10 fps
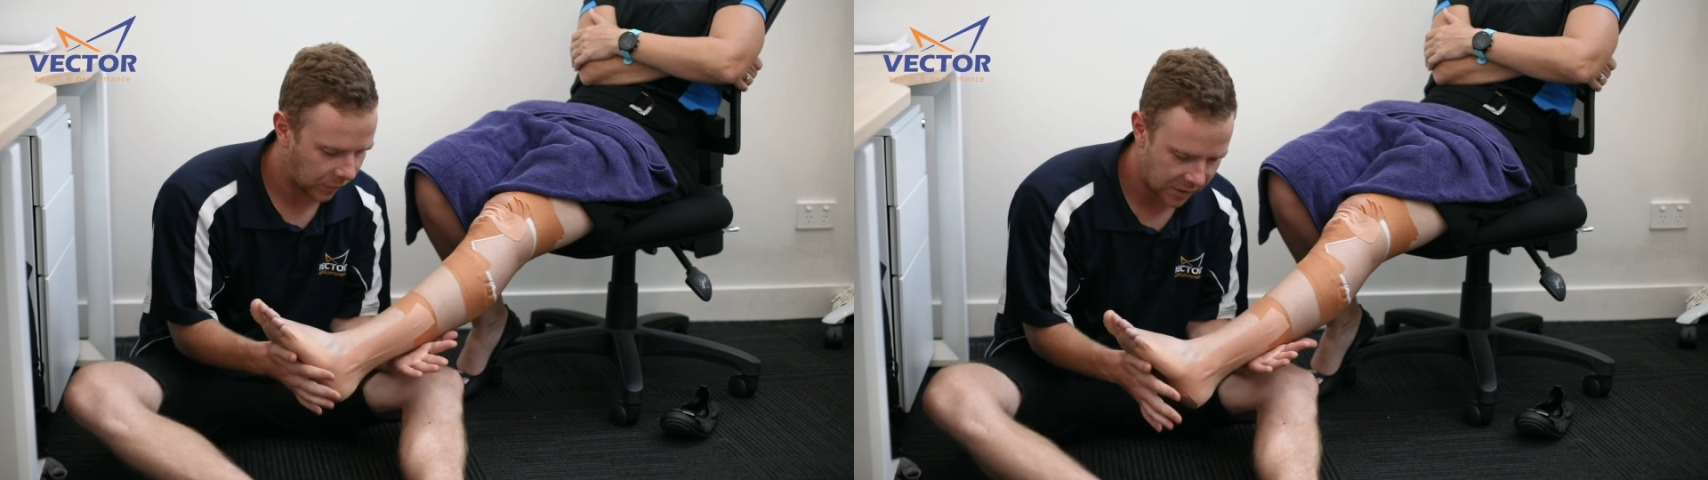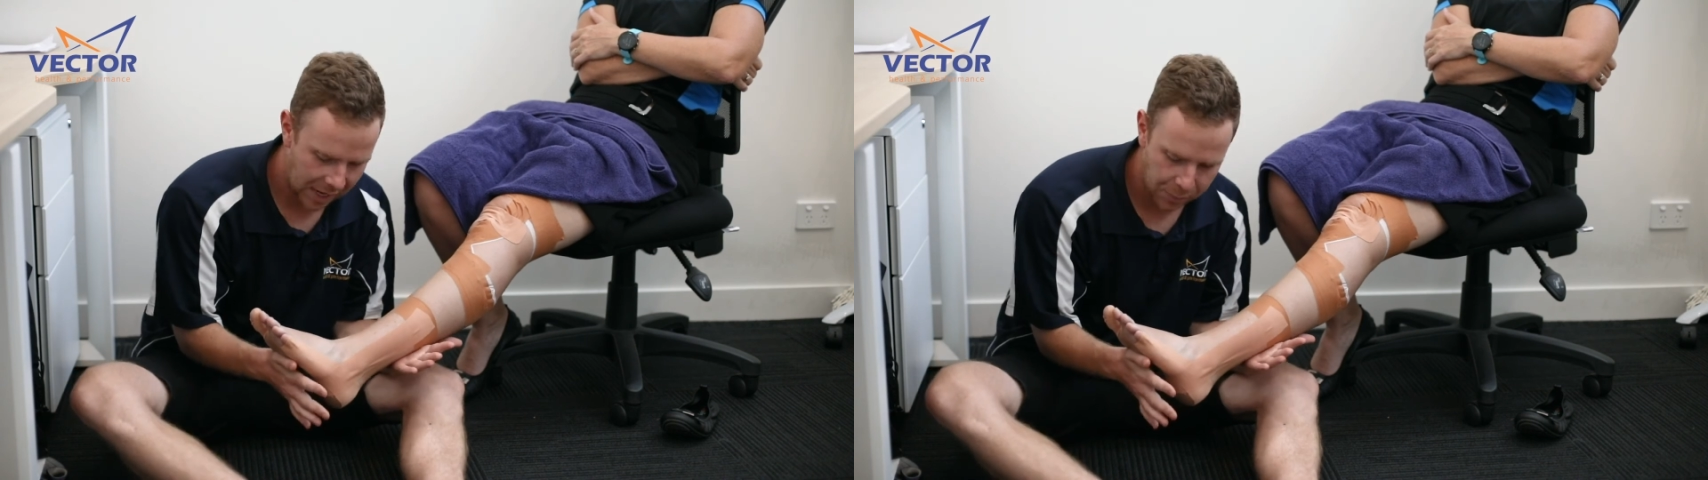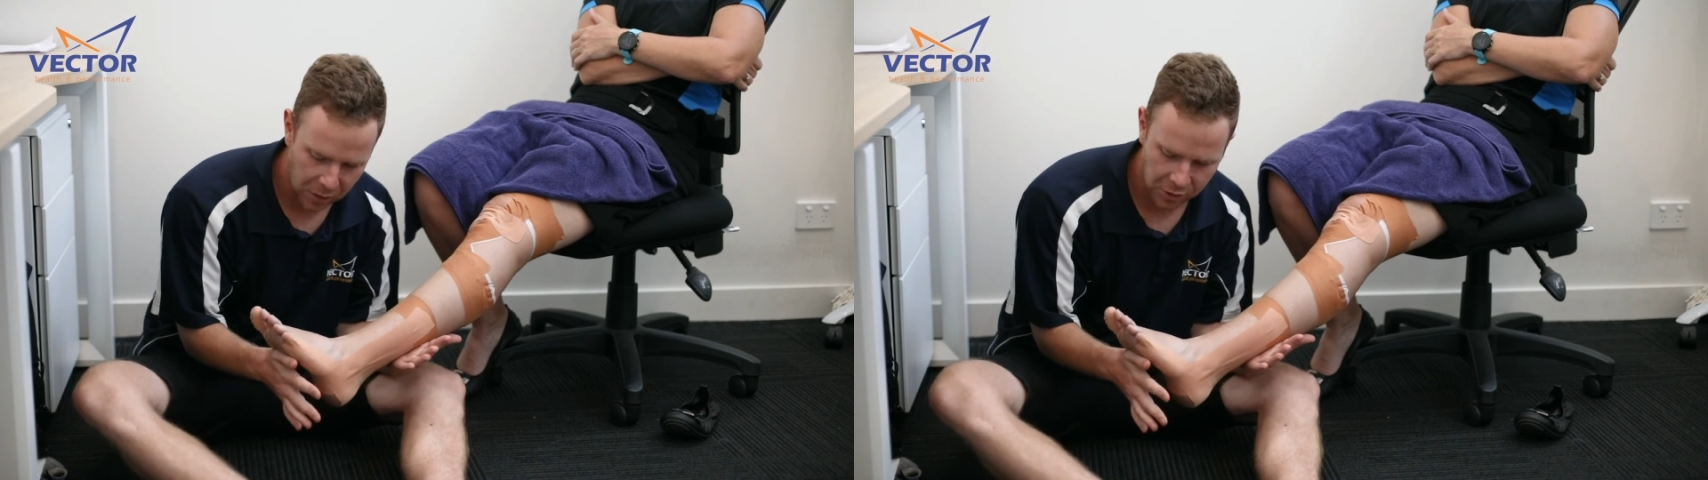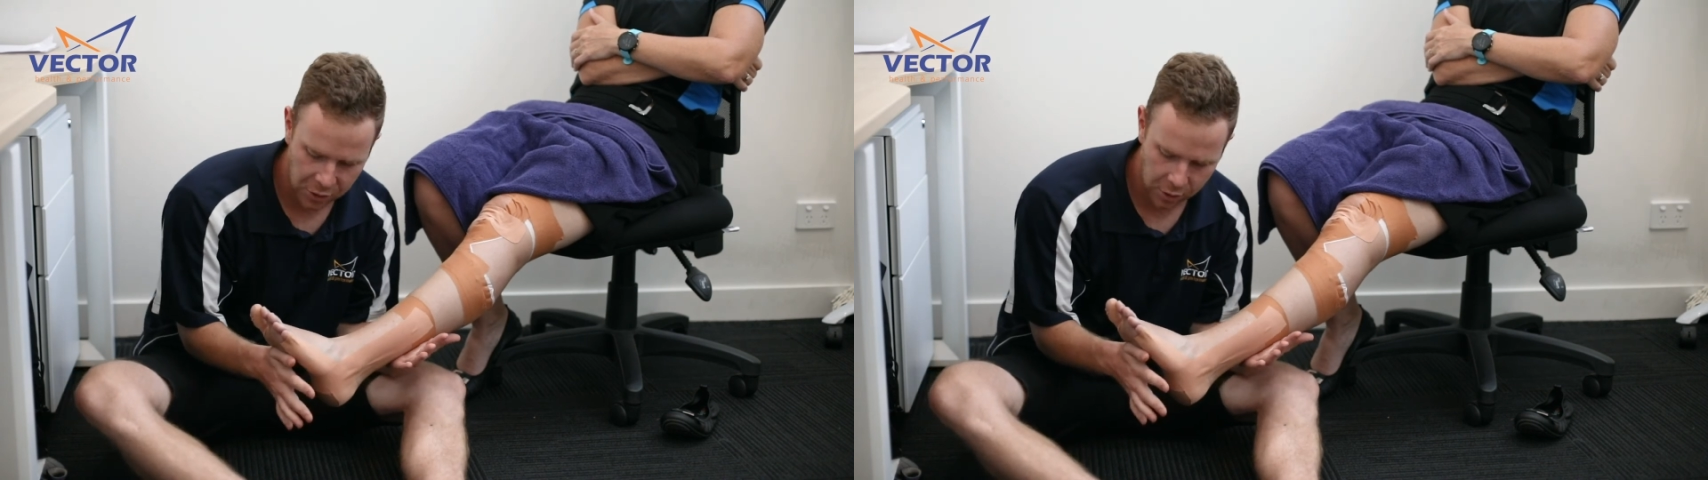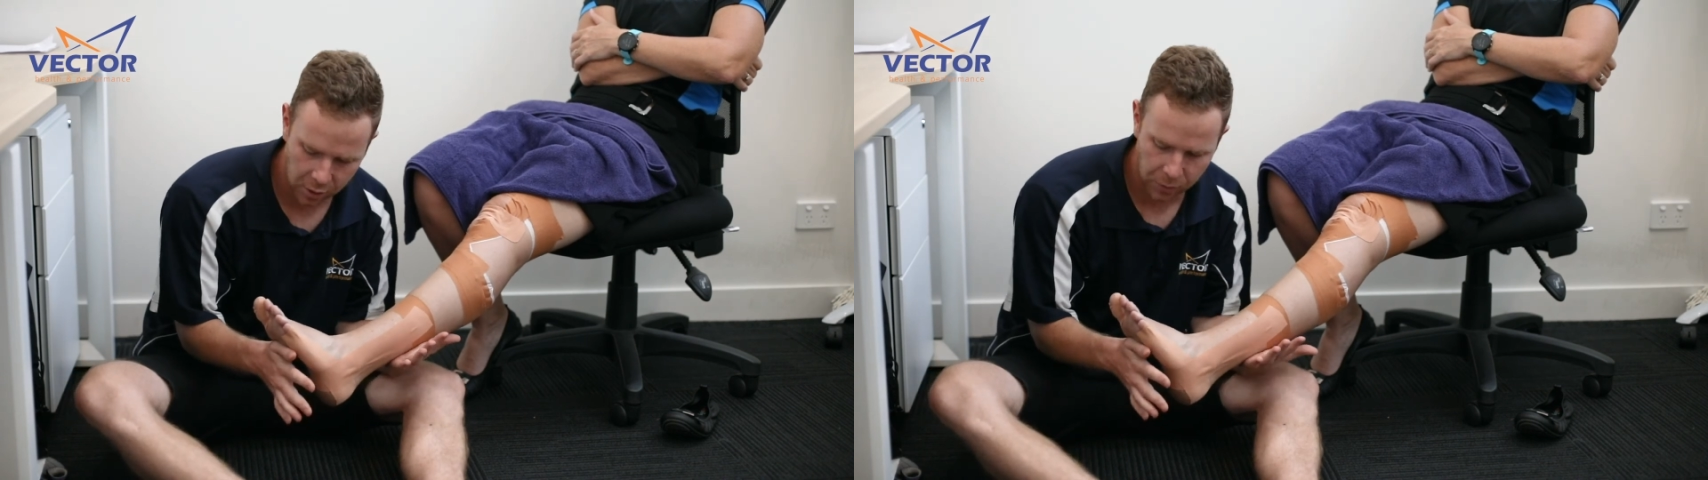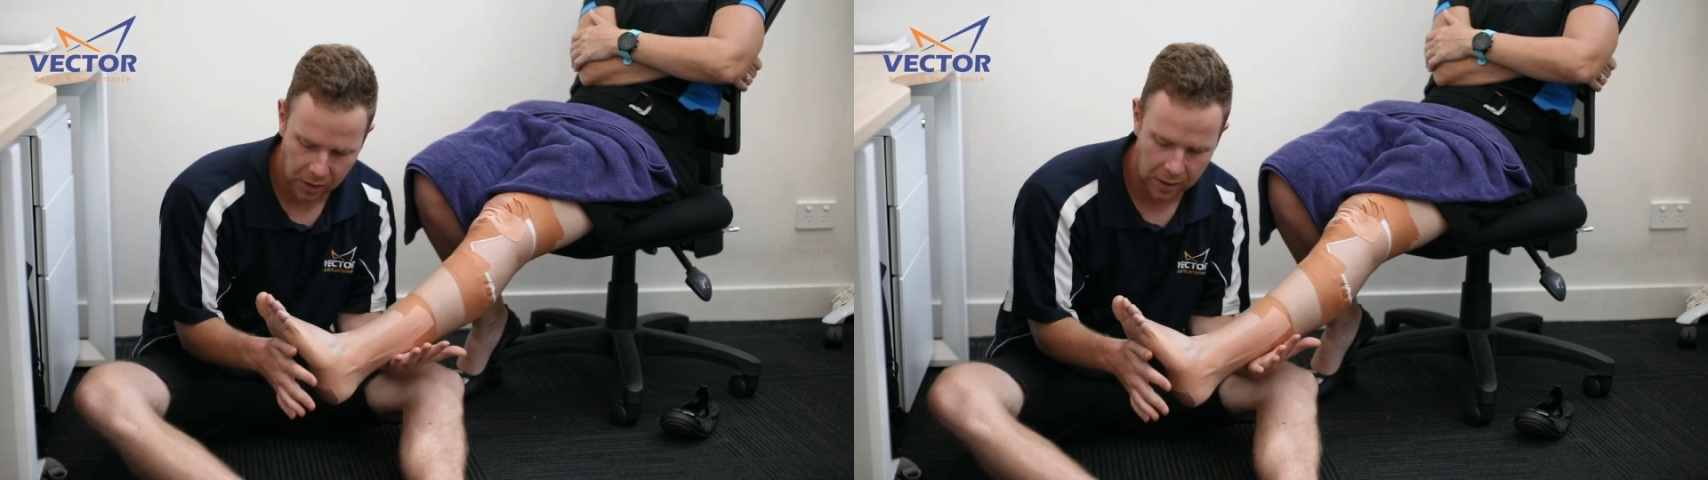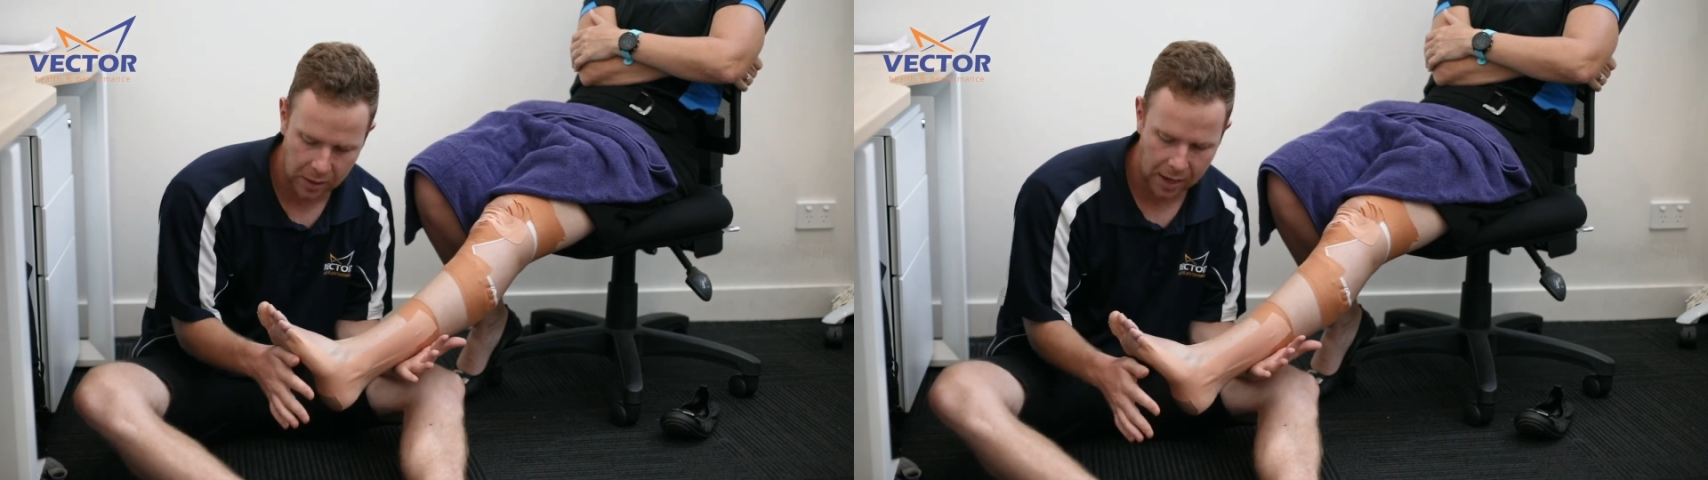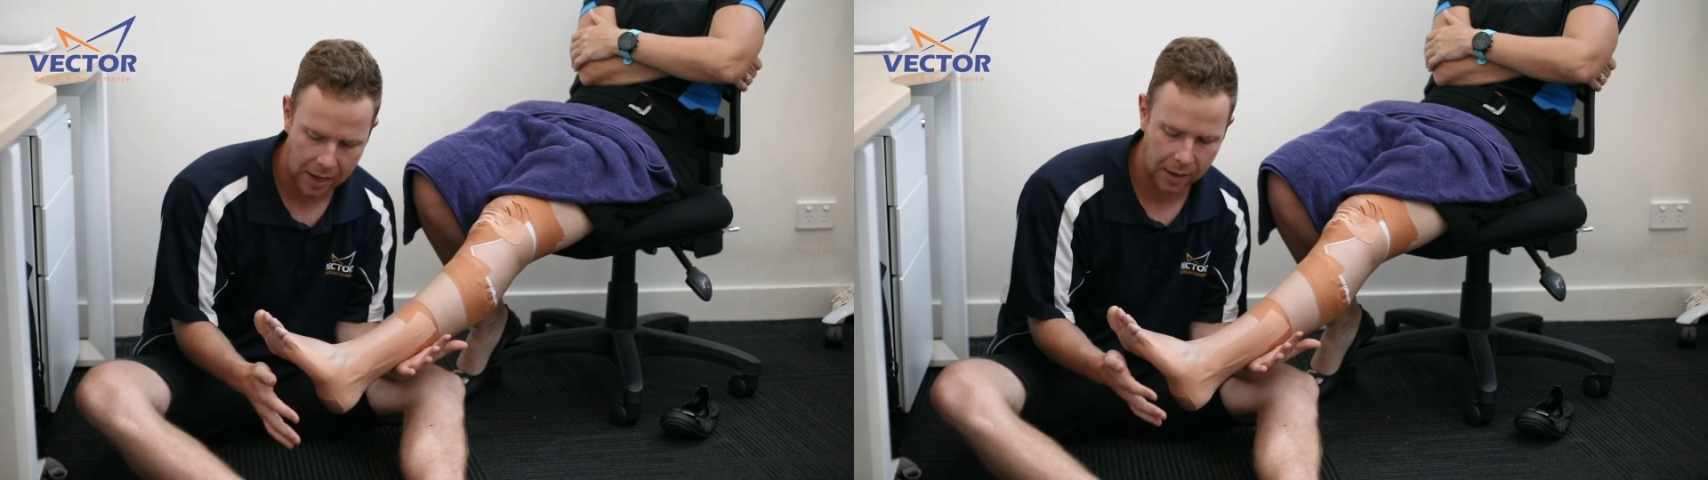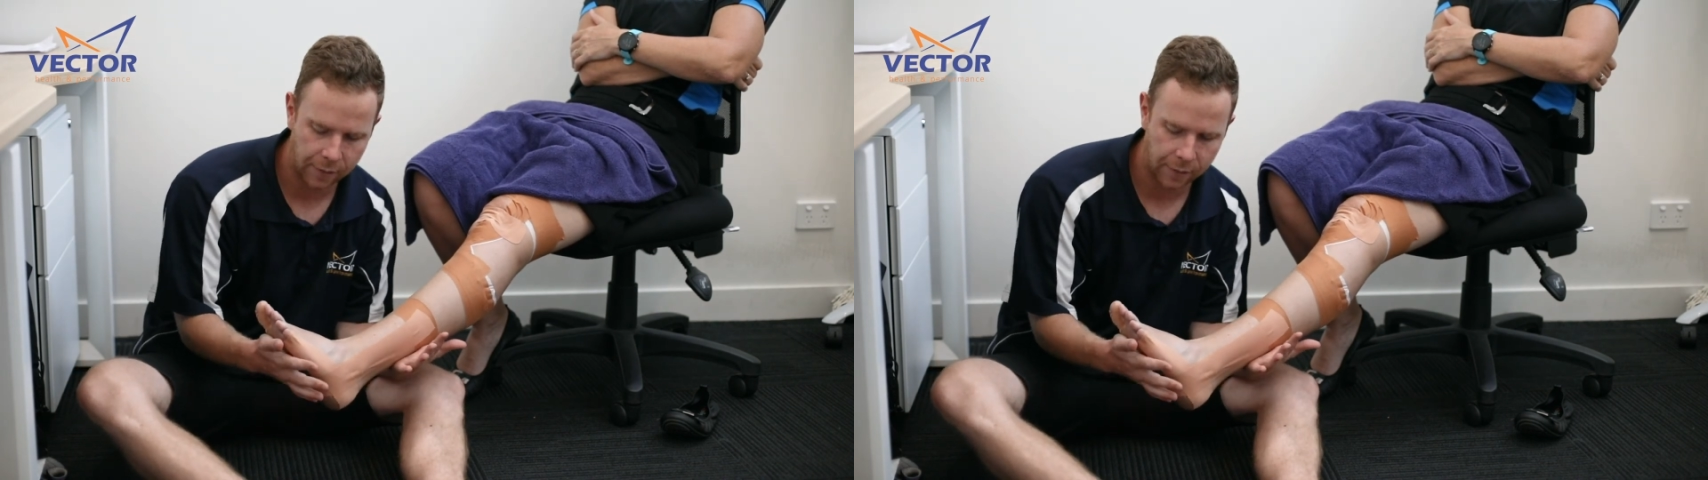Taping shouldn't be a